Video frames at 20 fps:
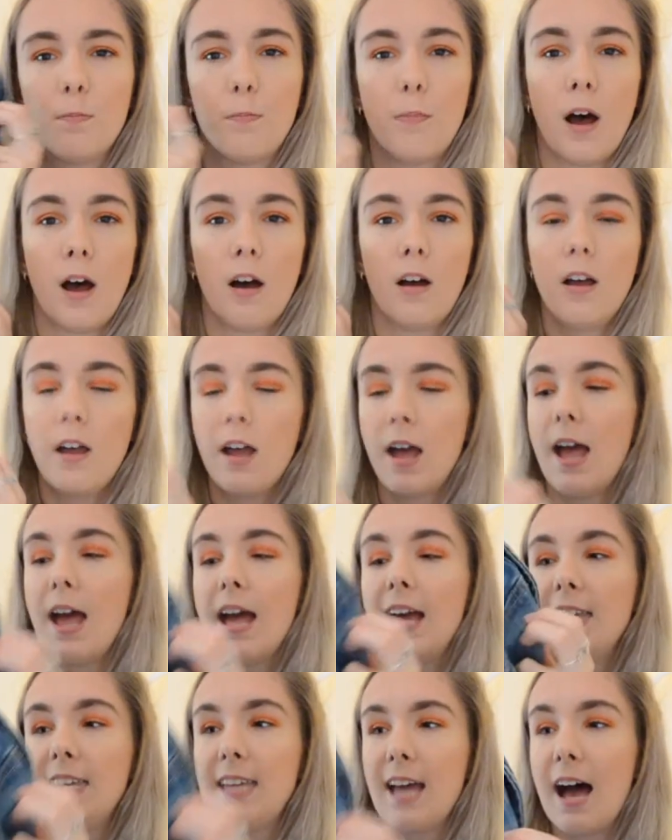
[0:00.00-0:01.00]
But
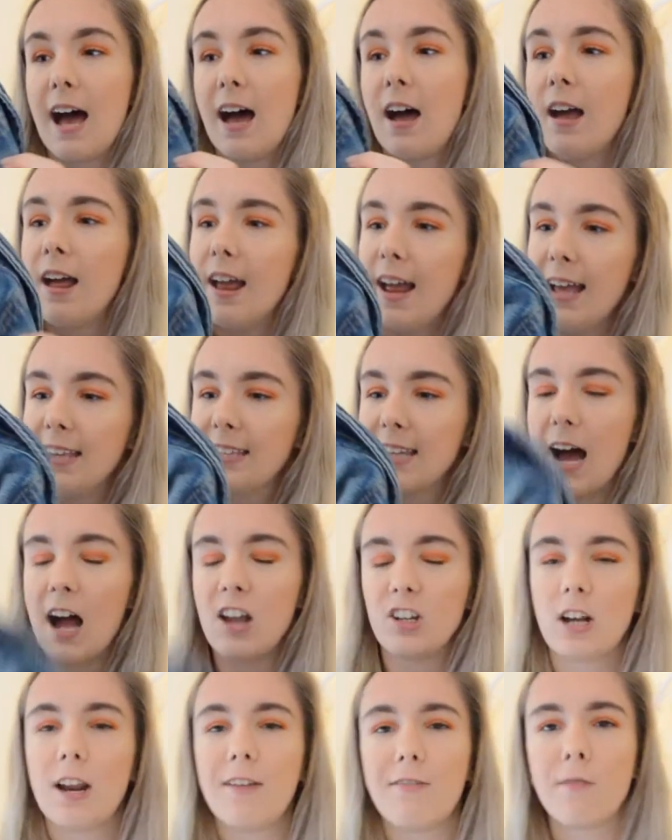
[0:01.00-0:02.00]
yeah, it's
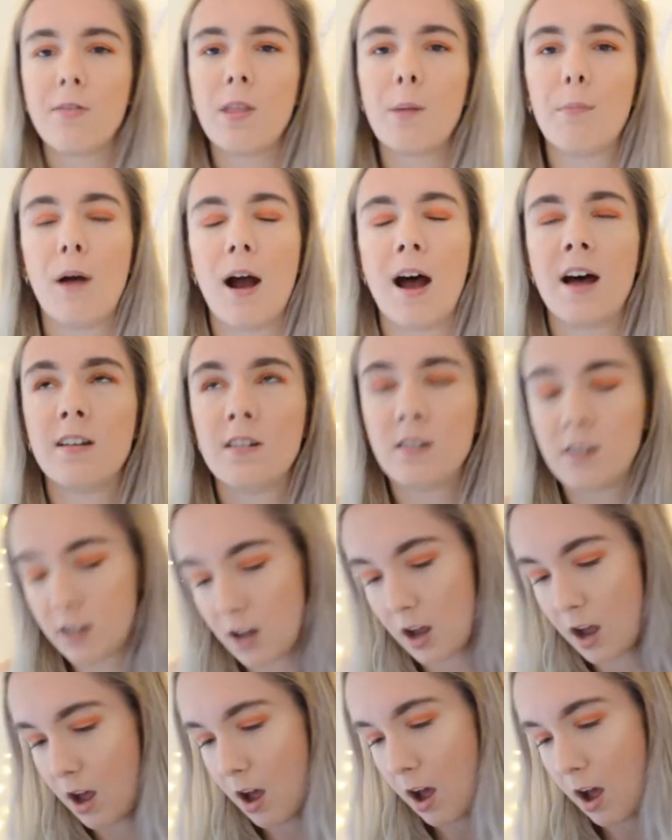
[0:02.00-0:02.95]
actually from the brand